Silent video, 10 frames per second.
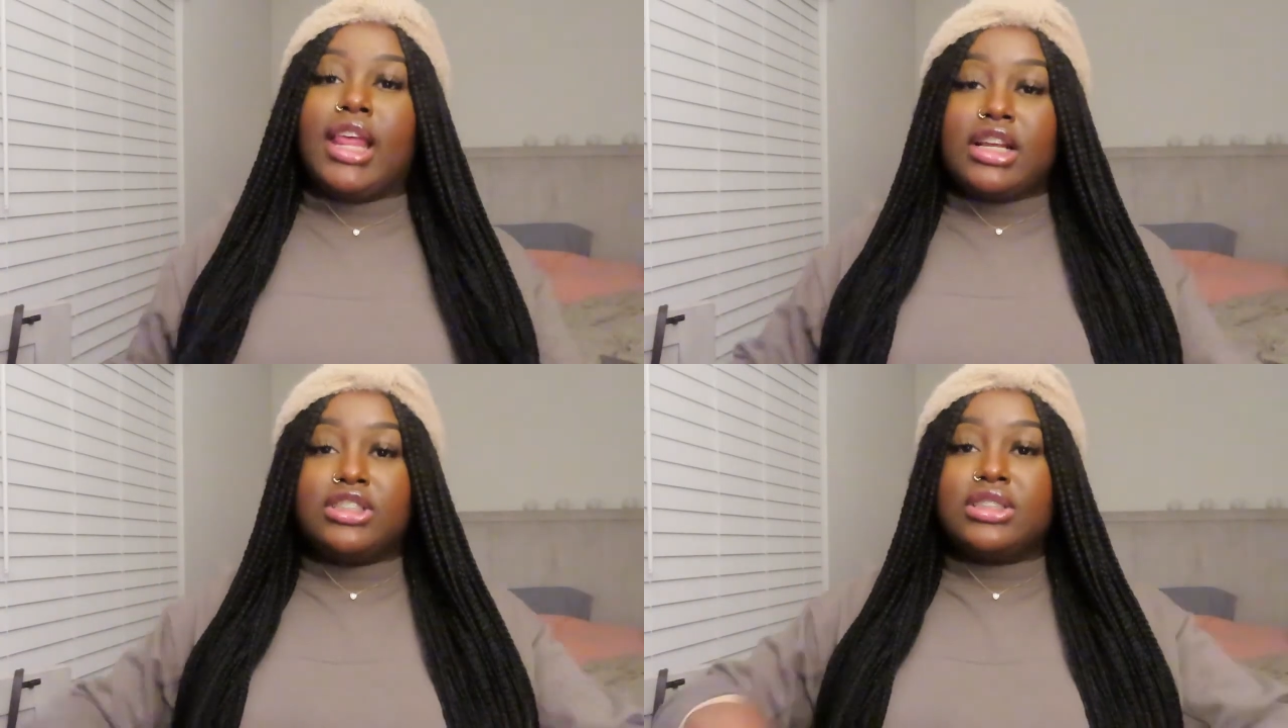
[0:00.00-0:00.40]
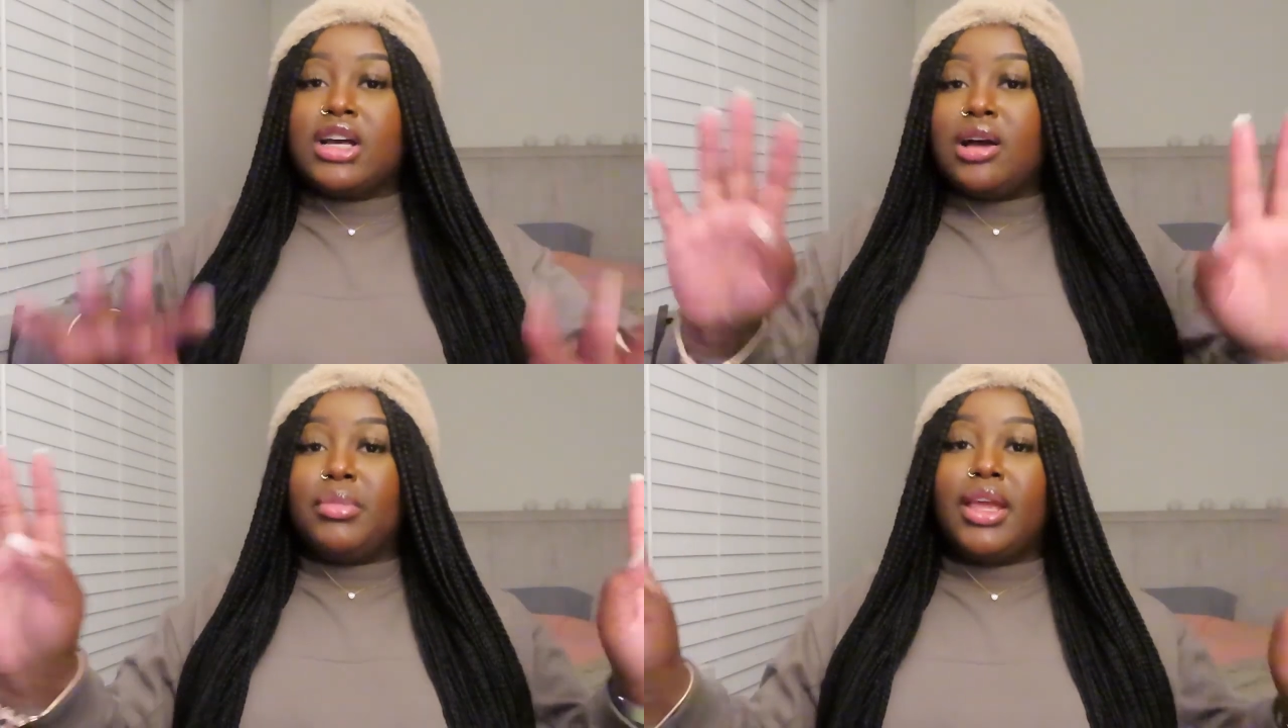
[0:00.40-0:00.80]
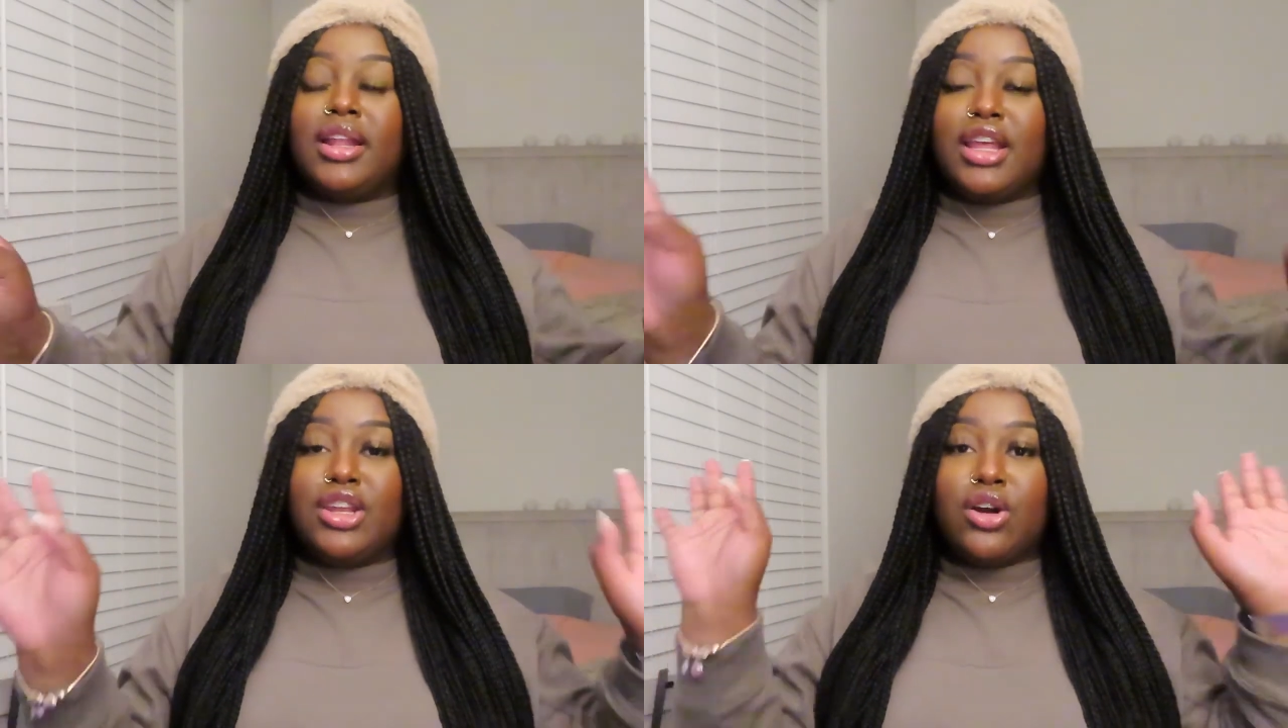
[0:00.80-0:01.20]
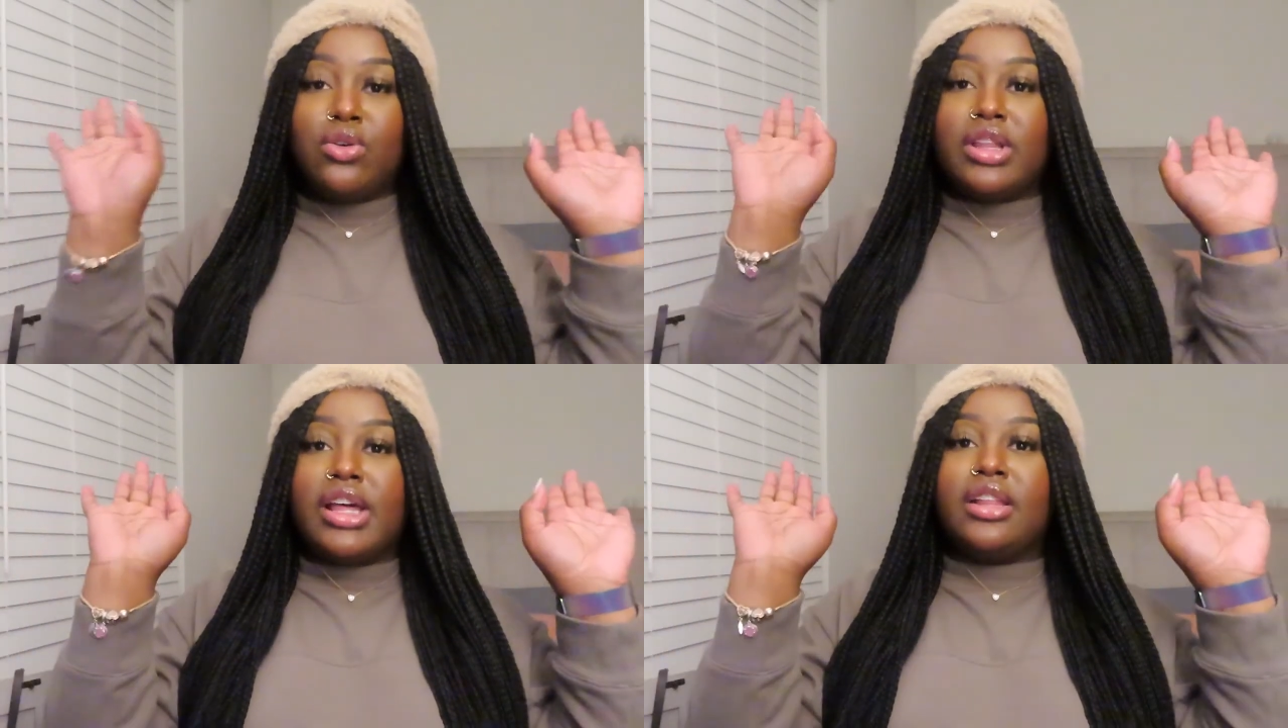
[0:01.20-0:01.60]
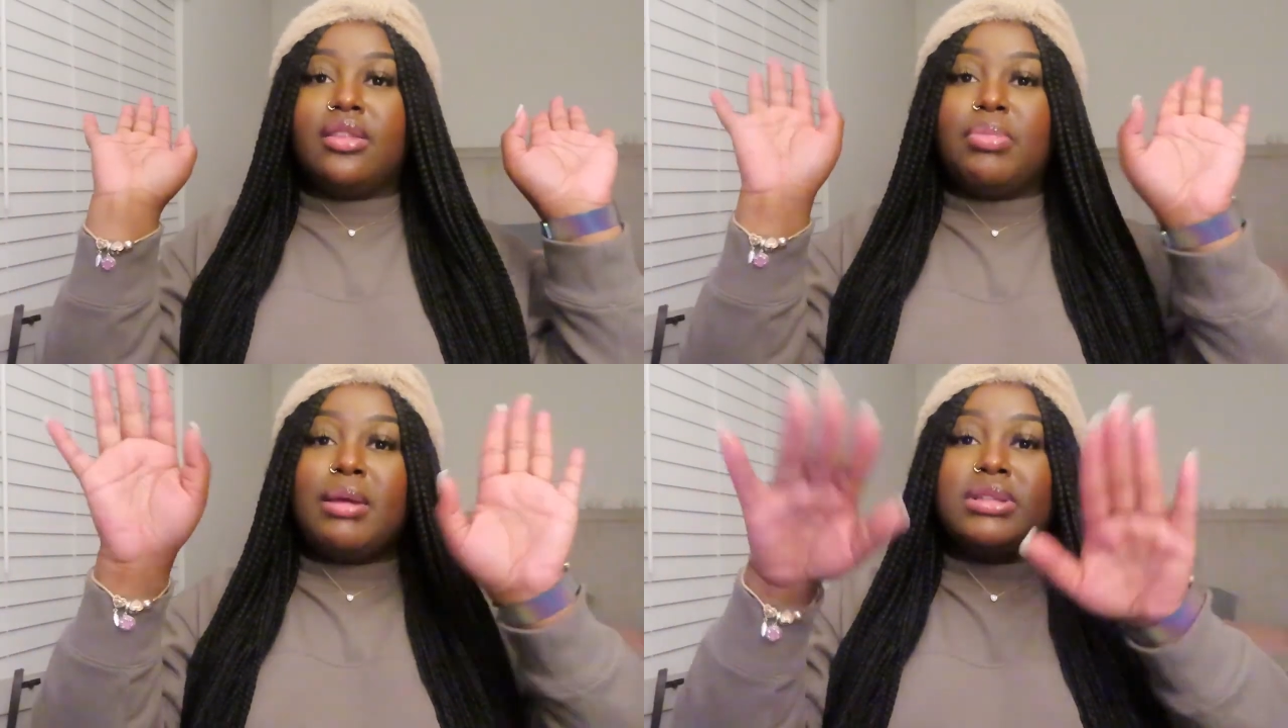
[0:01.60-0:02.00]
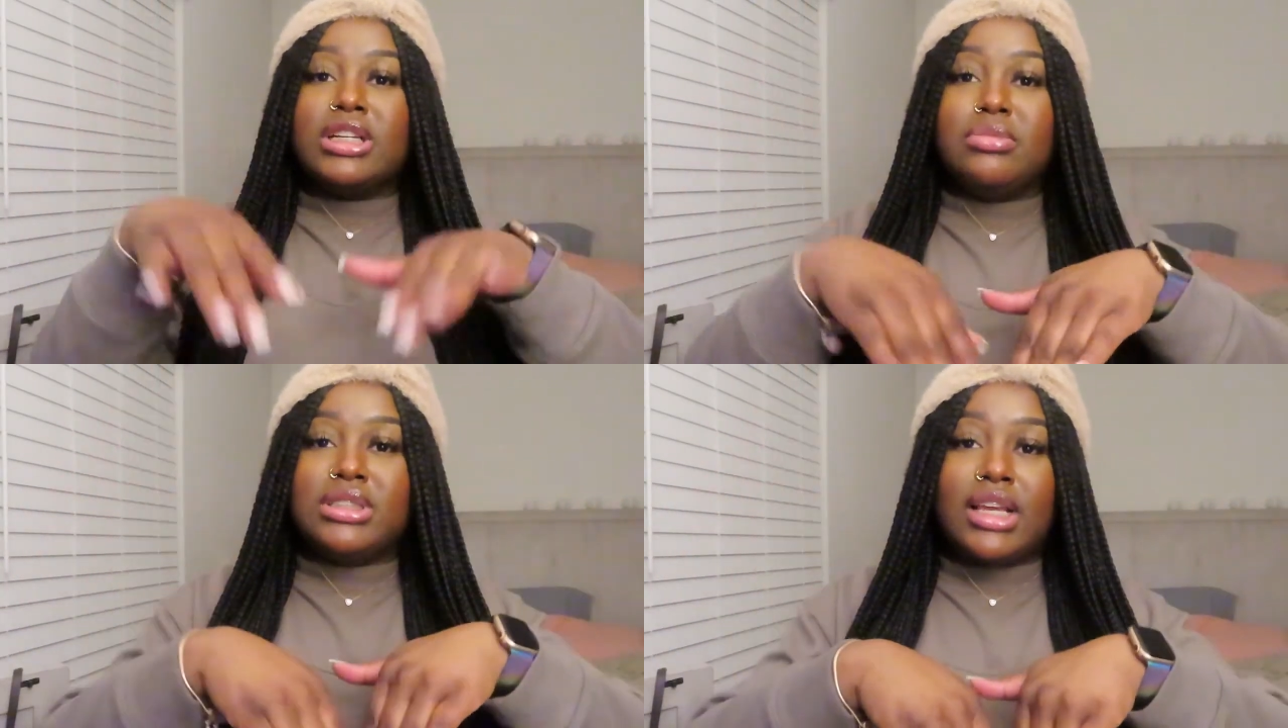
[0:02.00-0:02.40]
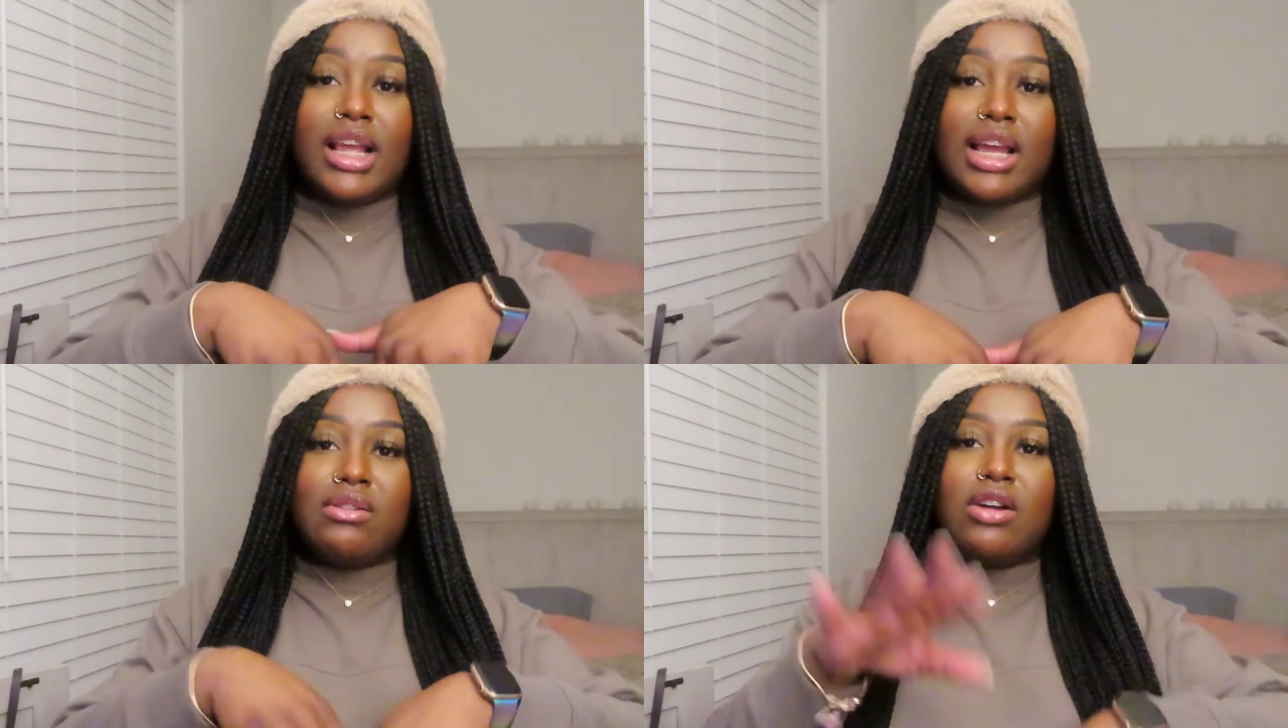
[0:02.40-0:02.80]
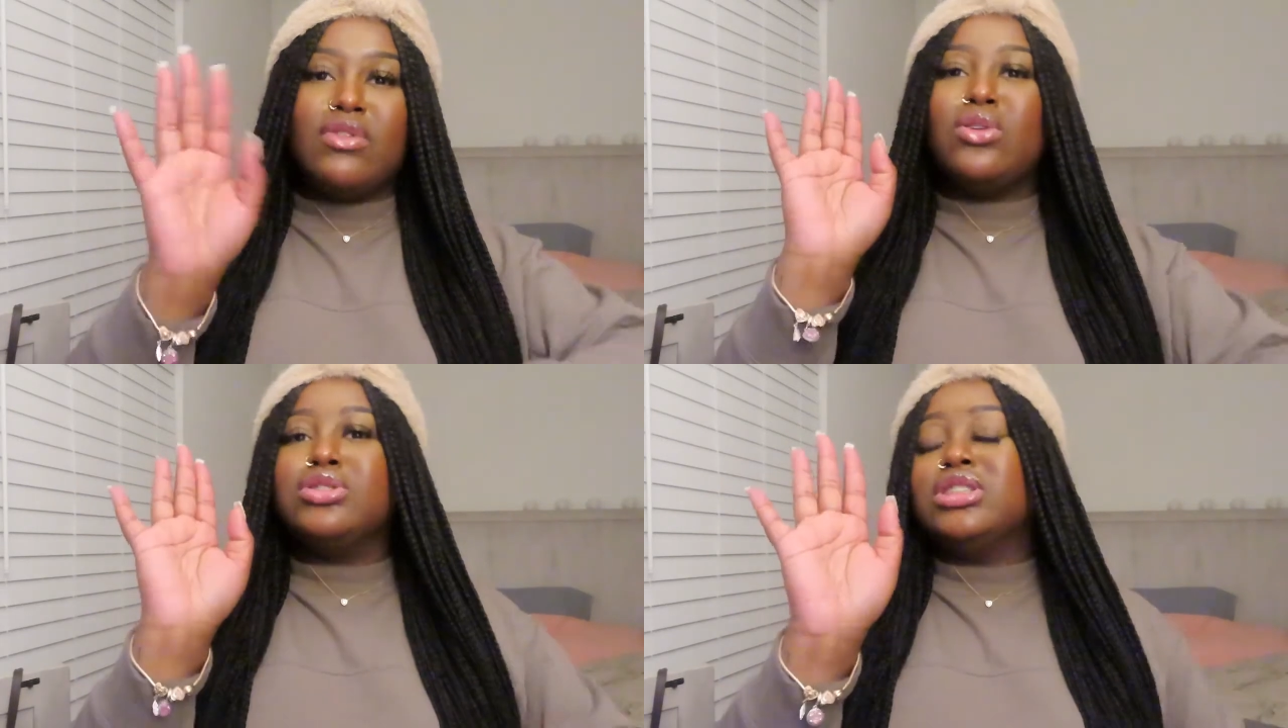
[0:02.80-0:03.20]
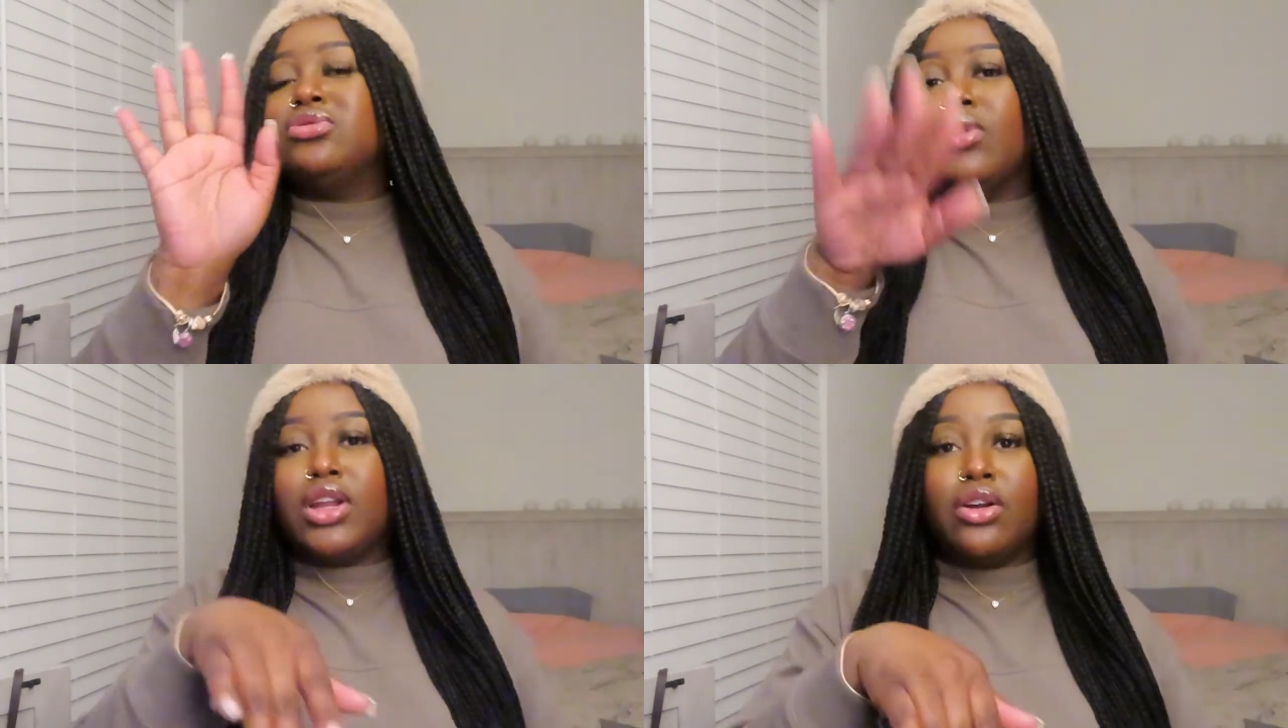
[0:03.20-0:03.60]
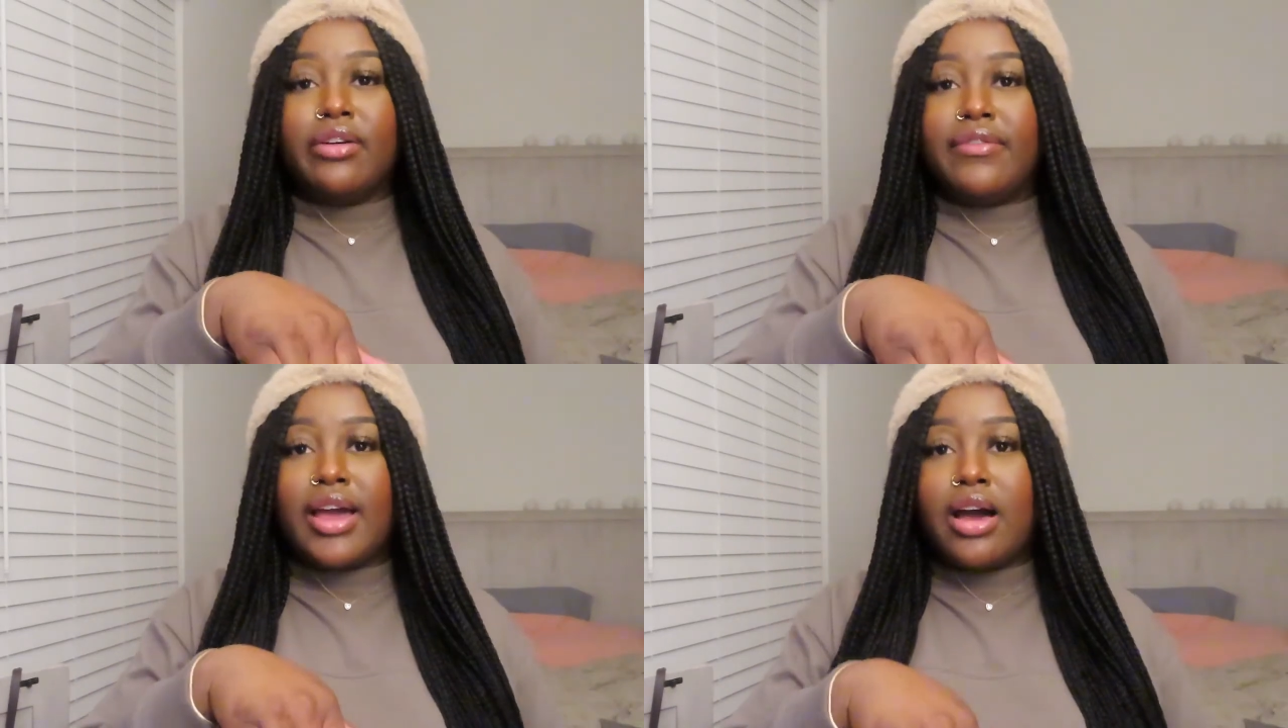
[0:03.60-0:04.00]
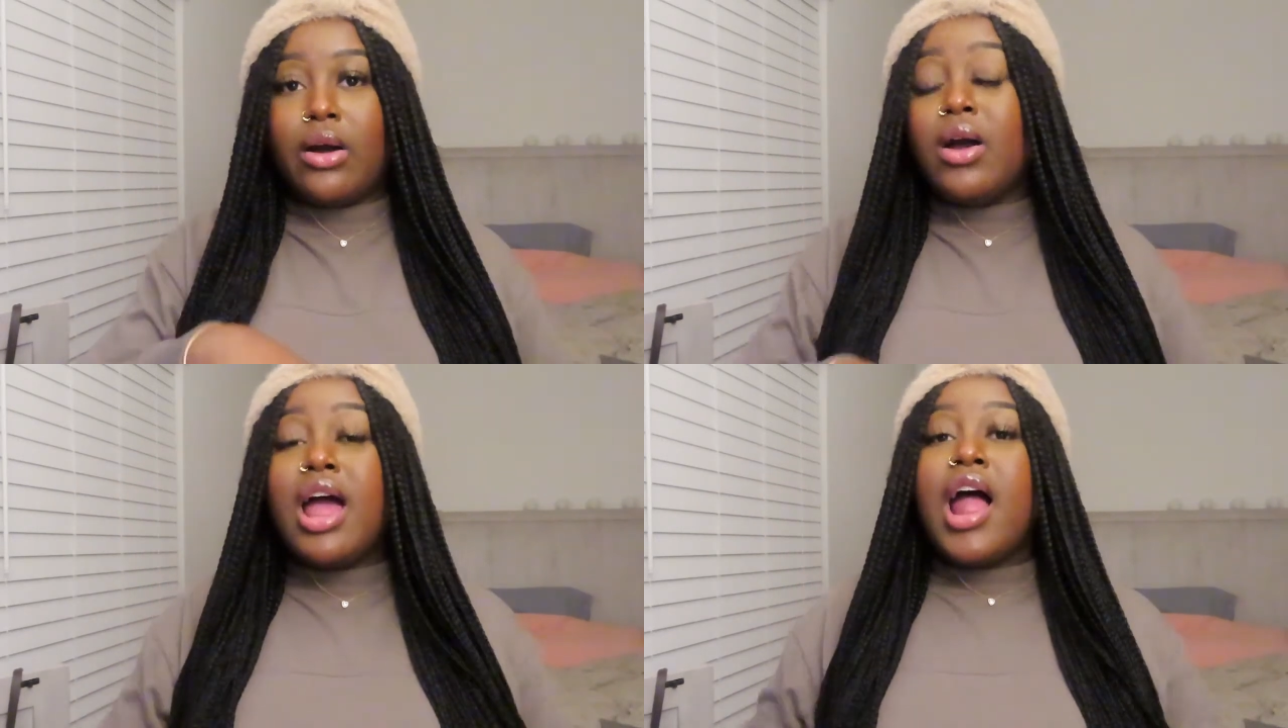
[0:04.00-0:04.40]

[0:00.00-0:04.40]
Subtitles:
They can just come in and know that the payment's gonna be taken care of. Oh, just run it on Style.